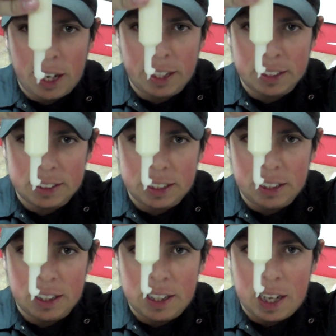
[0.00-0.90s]
I can
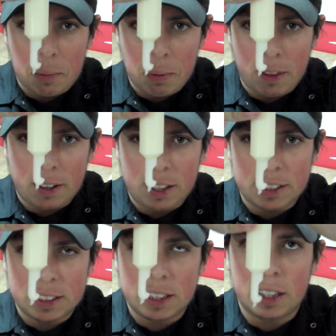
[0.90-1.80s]
see the depth on
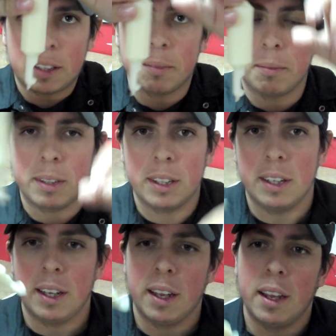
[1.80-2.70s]
these.
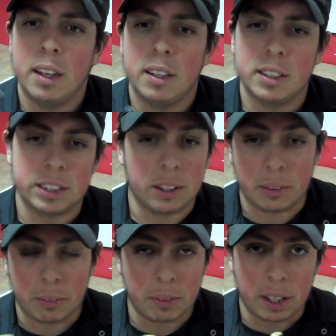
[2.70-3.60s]

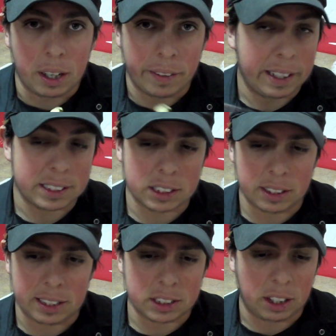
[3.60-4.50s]
So
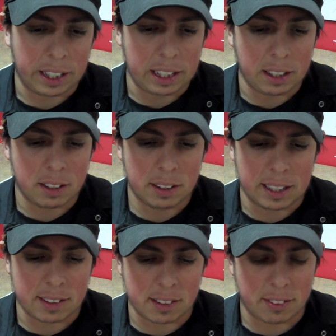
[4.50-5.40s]
that's all I need.
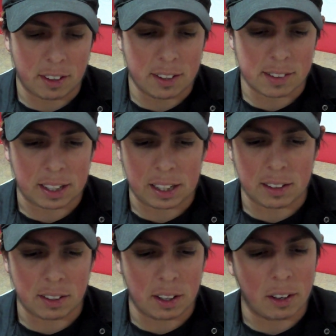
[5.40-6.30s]
That's as far as I
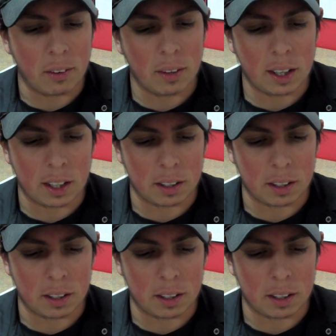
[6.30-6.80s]
need to go.